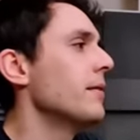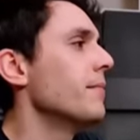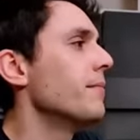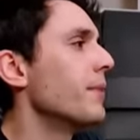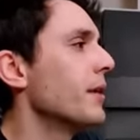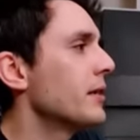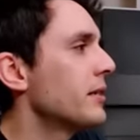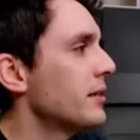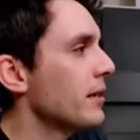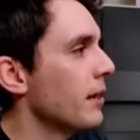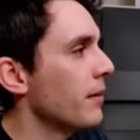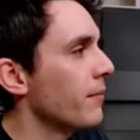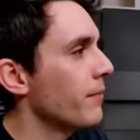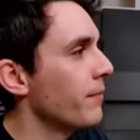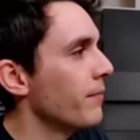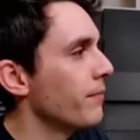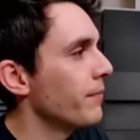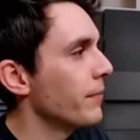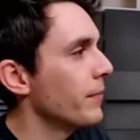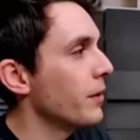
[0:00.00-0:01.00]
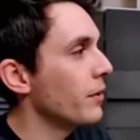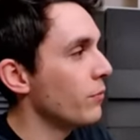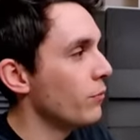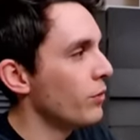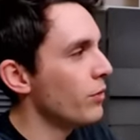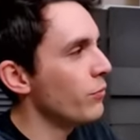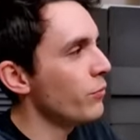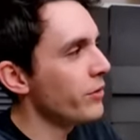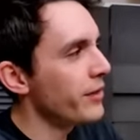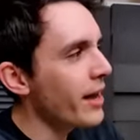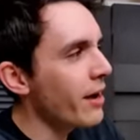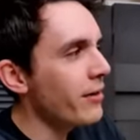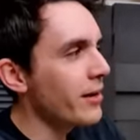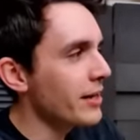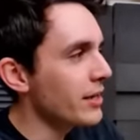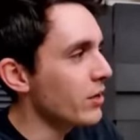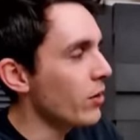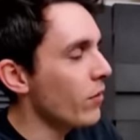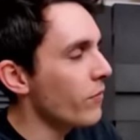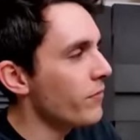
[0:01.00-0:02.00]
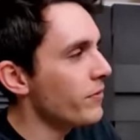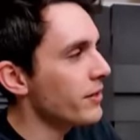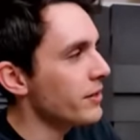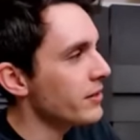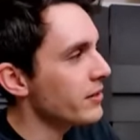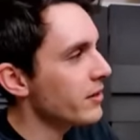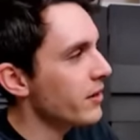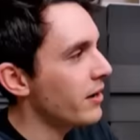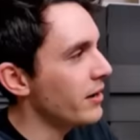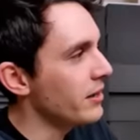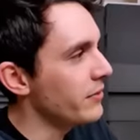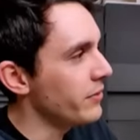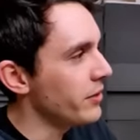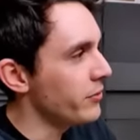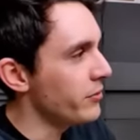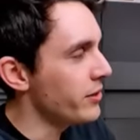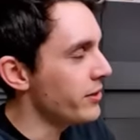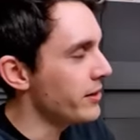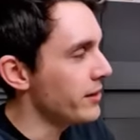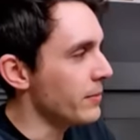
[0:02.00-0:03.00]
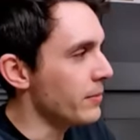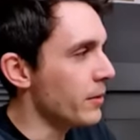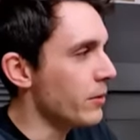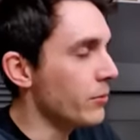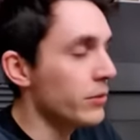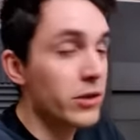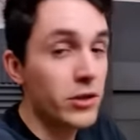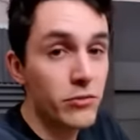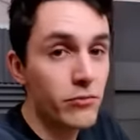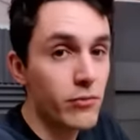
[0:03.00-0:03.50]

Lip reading: but without any obvious kind of erythema, which is